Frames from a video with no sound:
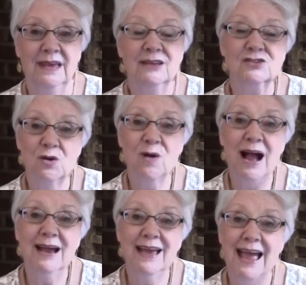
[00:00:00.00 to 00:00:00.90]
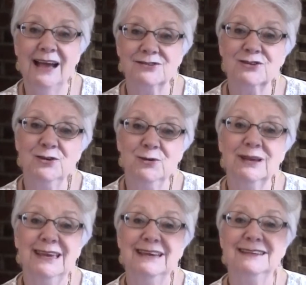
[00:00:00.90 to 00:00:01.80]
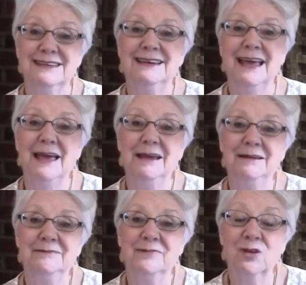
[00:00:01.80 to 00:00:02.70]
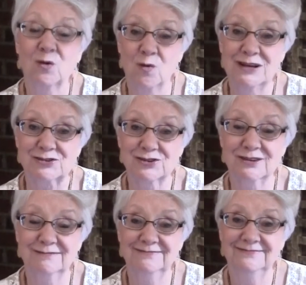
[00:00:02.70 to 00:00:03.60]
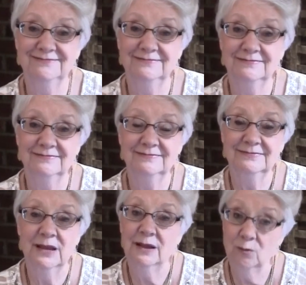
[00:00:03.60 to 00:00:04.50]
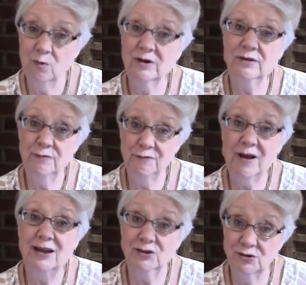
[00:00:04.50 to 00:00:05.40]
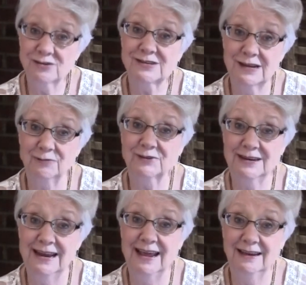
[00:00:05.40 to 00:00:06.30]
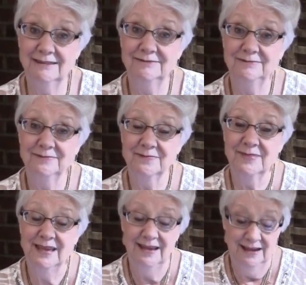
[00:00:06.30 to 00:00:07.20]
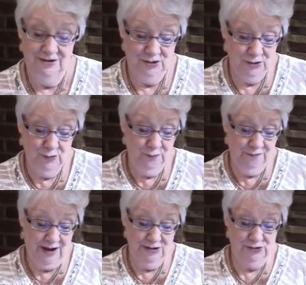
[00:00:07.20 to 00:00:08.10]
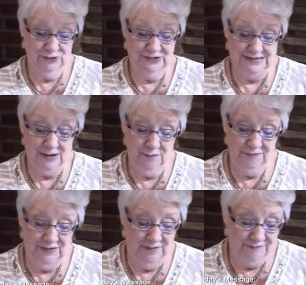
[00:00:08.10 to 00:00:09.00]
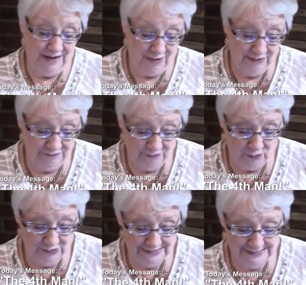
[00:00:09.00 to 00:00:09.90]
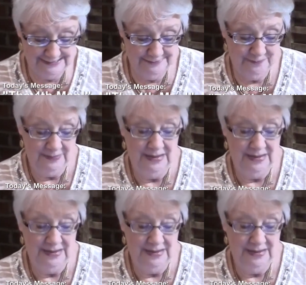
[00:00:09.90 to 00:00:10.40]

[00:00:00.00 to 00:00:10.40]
So I ask you again today the question, where do you find yourself today? Do you find yourself in the fiery furnace?